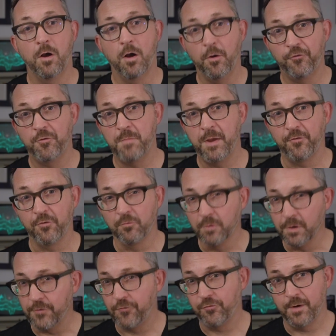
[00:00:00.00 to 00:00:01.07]
also makes it
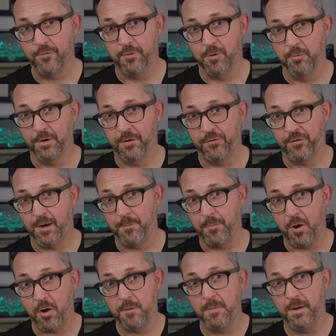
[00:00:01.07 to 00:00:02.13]
really straightforward to set up
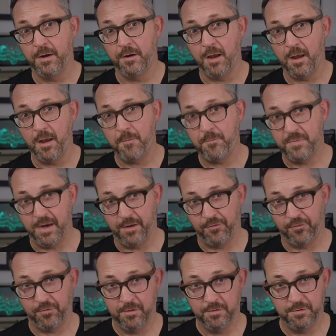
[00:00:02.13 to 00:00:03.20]
automated
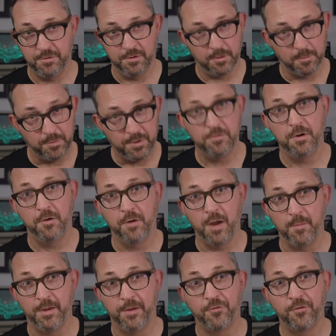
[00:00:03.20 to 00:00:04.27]
updates to your compute node
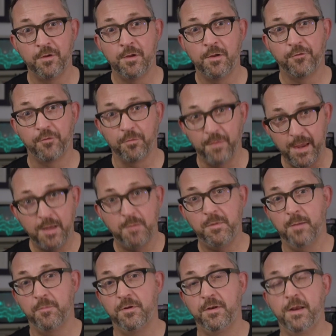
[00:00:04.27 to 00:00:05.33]
AMIs so they can
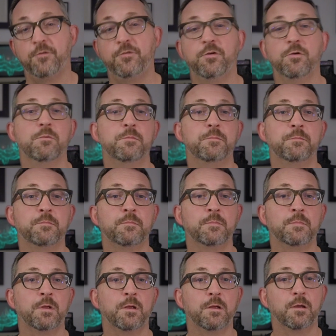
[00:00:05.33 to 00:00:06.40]
be up to date too.
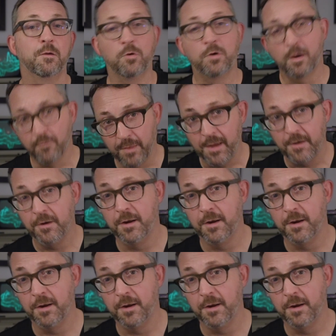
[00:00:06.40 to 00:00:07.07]
We'll cover that in